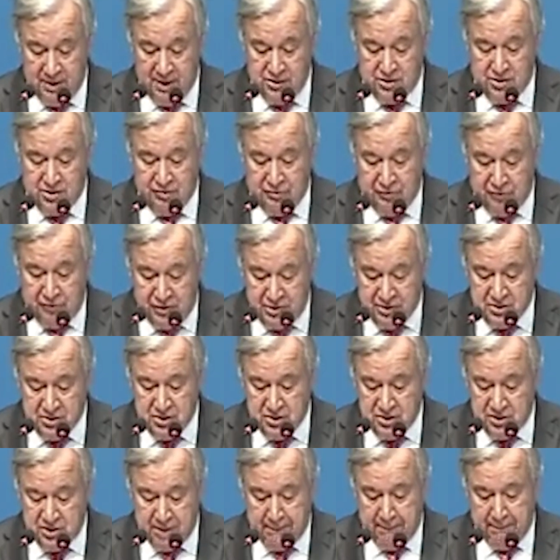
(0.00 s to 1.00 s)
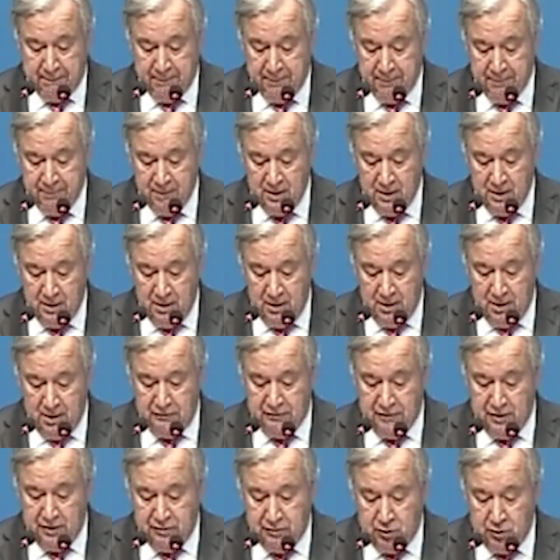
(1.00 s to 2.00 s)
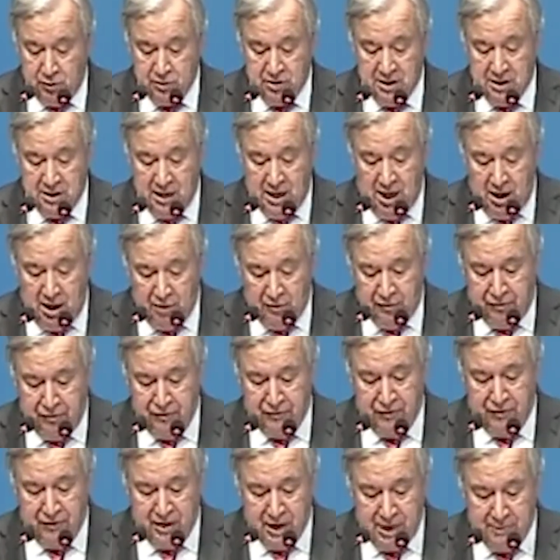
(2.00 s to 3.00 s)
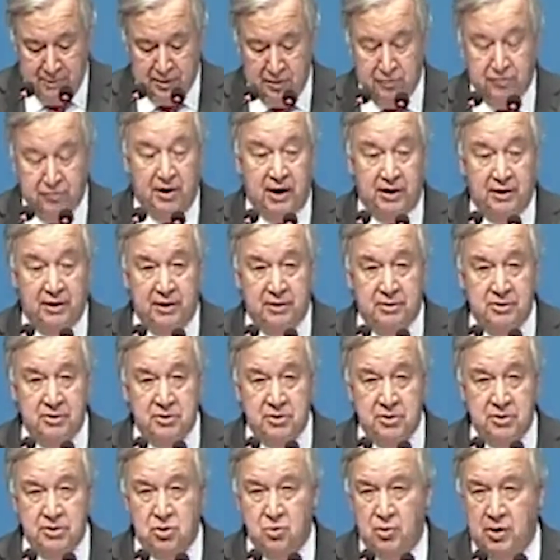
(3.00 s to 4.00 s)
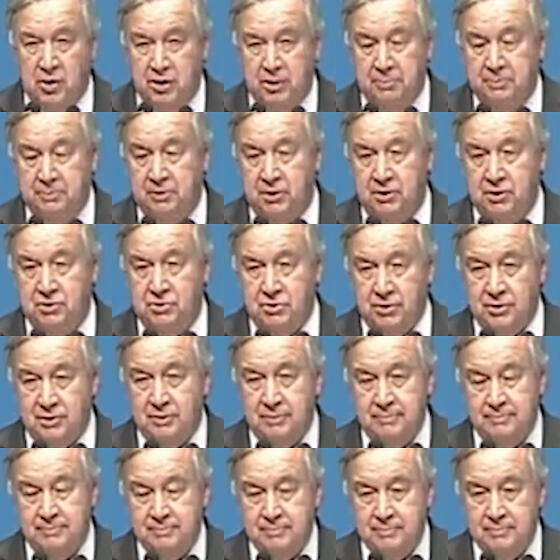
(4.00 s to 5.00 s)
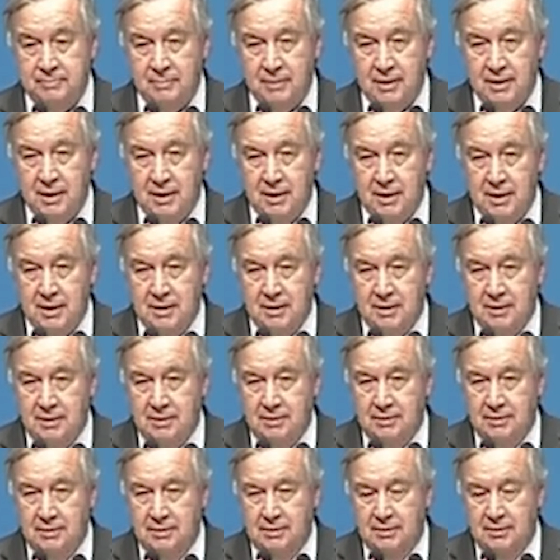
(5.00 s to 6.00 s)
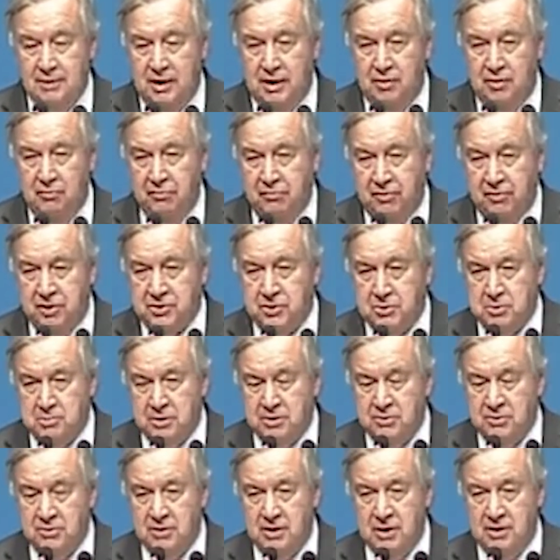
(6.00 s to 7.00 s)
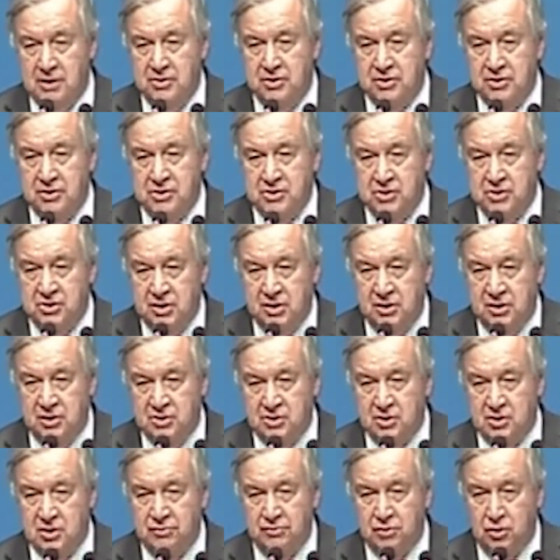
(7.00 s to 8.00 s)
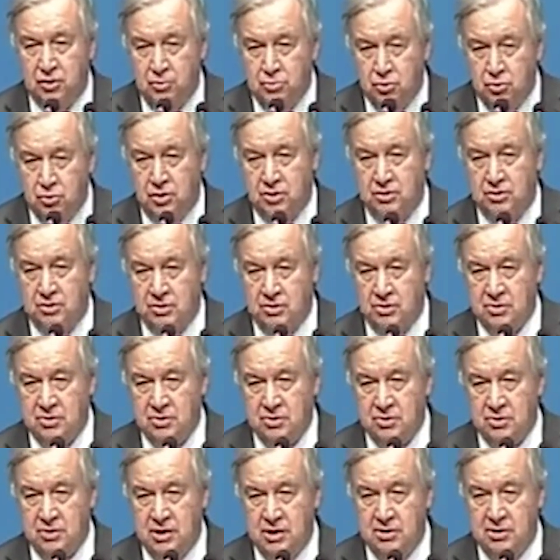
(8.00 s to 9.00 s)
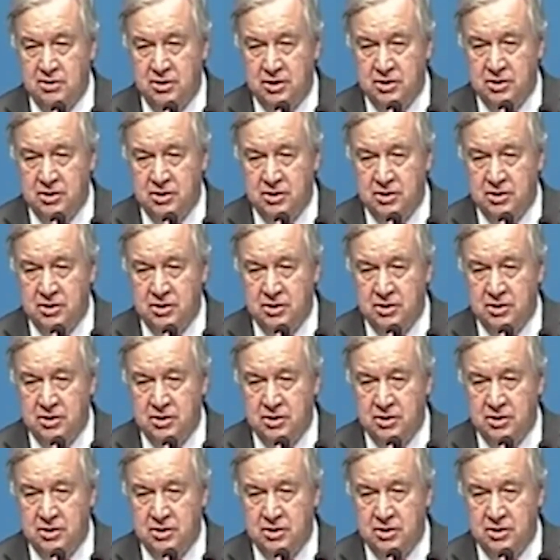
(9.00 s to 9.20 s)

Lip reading: as a first step of devoting half of climate finance to adaptation. Investment in the resilience of communities, in the